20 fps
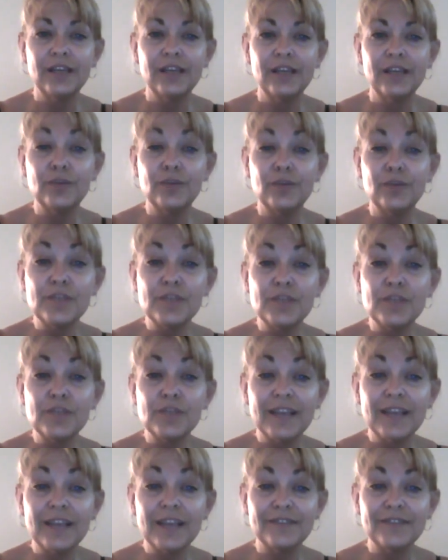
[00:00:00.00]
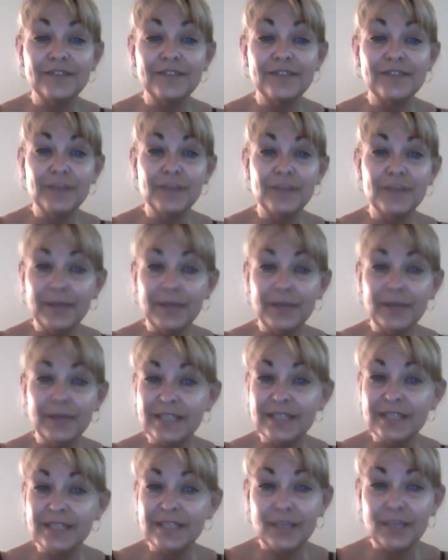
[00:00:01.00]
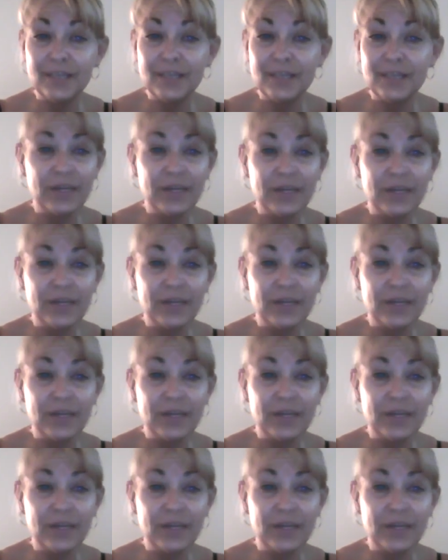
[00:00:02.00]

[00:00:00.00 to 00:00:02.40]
your perspective, to be able to see what it